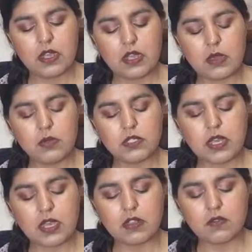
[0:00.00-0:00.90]
He was
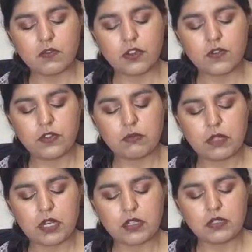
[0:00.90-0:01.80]
silent for a few
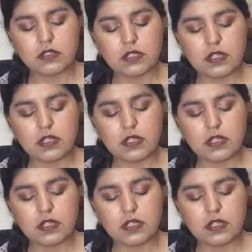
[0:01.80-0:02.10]
minutes.